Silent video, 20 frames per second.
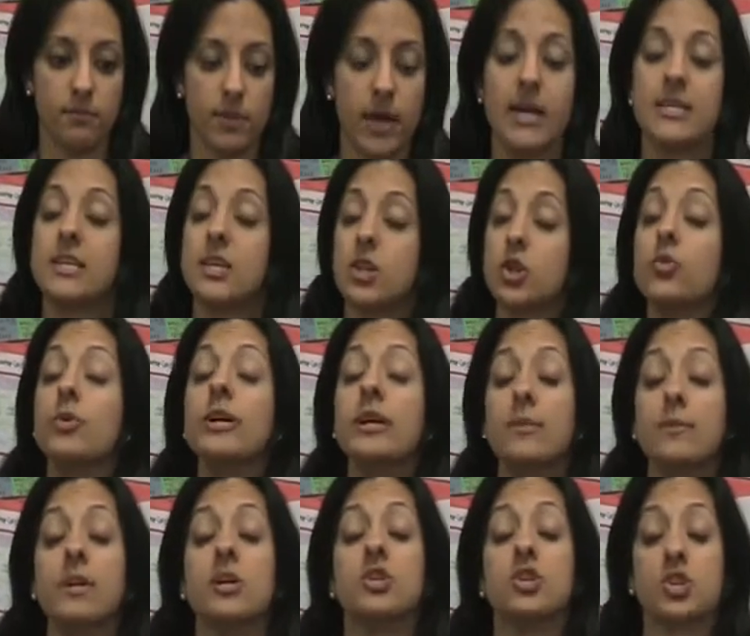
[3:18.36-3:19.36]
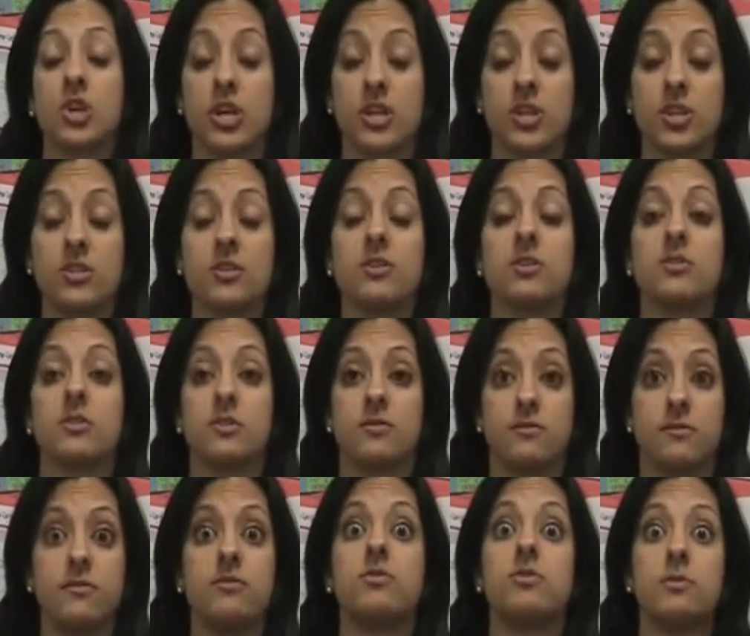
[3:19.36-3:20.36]
has a 3 administration, so it's
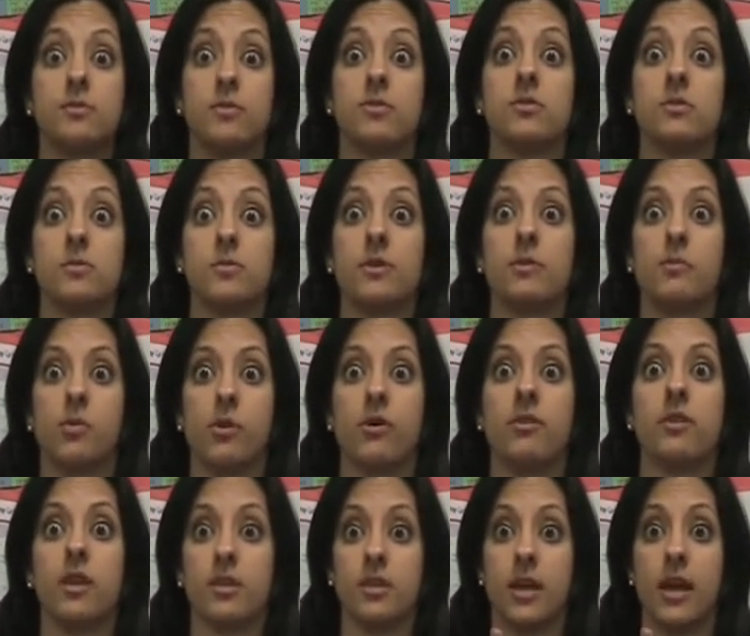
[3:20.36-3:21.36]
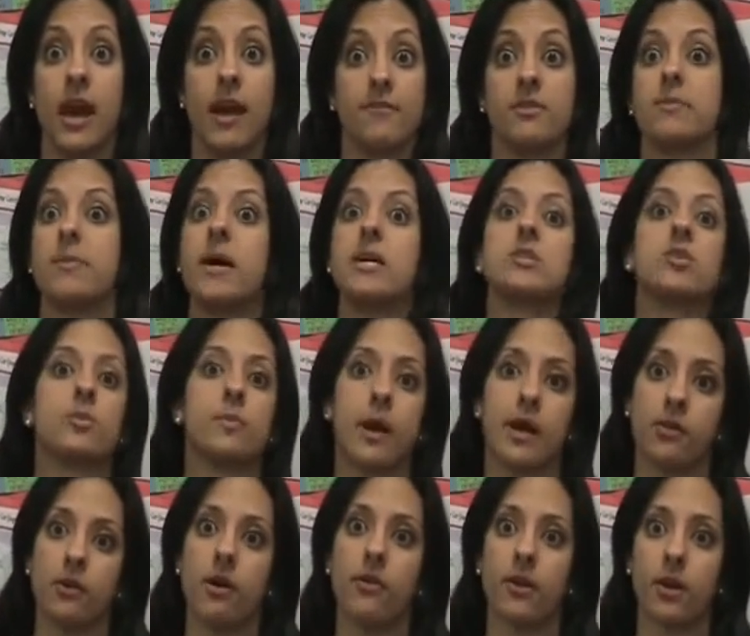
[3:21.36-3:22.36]
super, super important that they have to pass, or by
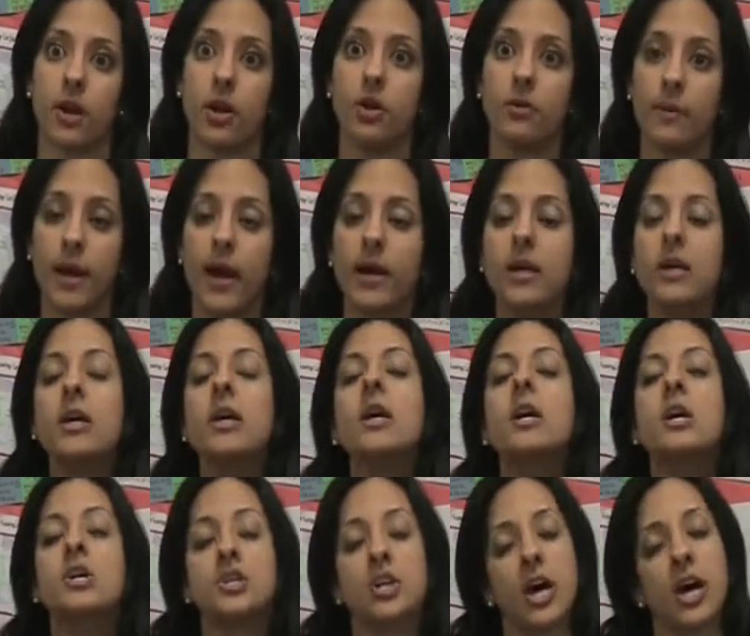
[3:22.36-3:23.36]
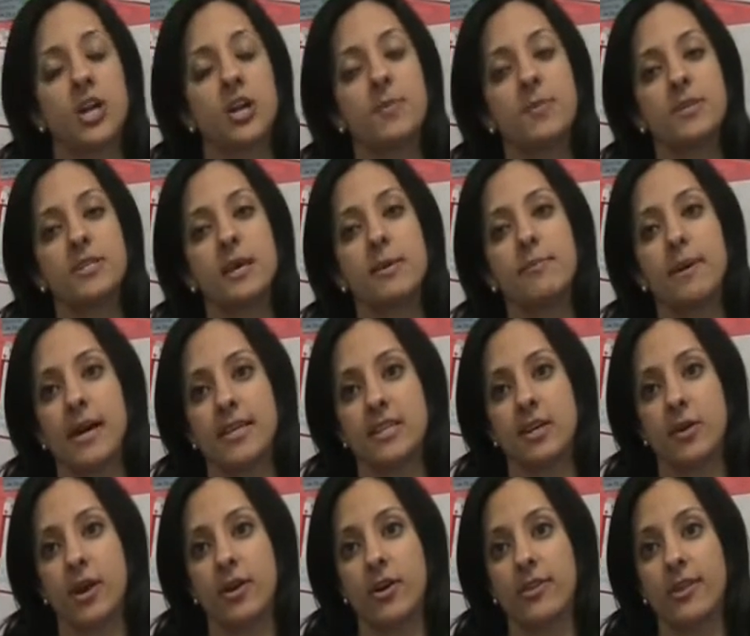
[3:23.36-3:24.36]
law they're held back. So 100%
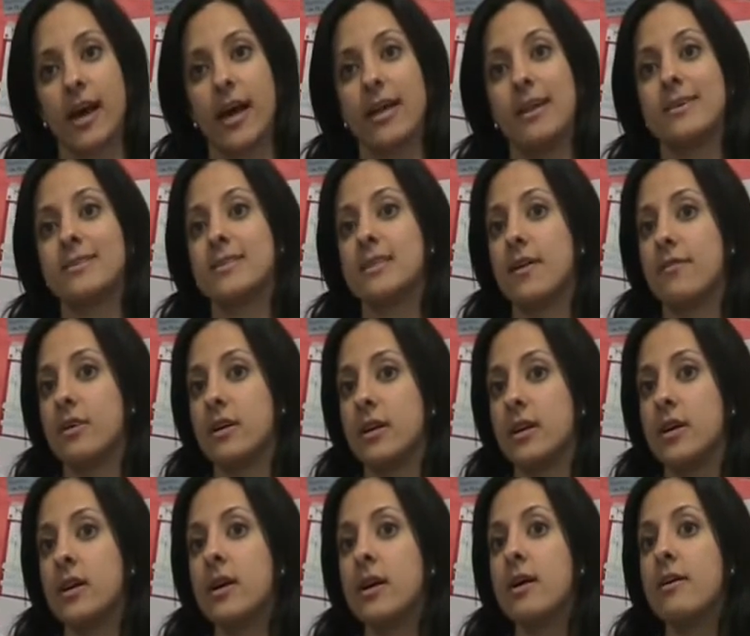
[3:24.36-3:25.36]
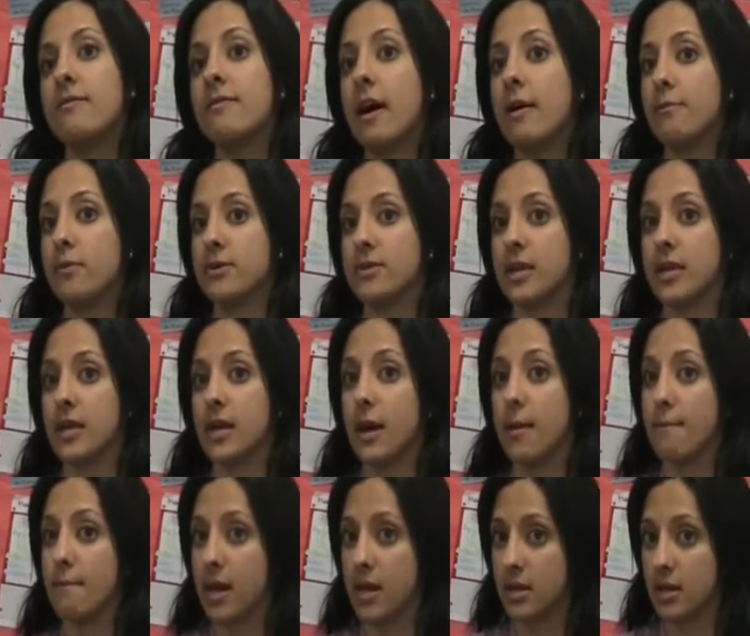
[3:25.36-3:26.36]
passing rate on that and a 75%
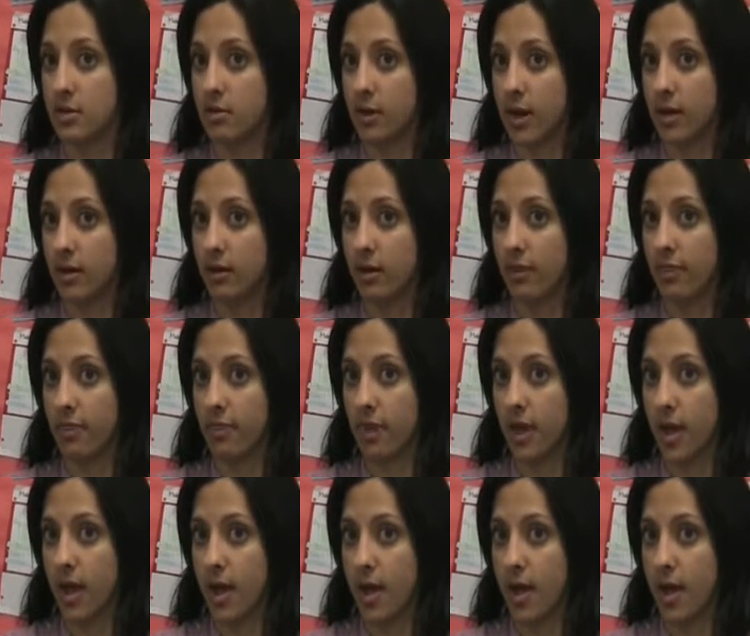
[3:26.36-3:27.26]
commended rate on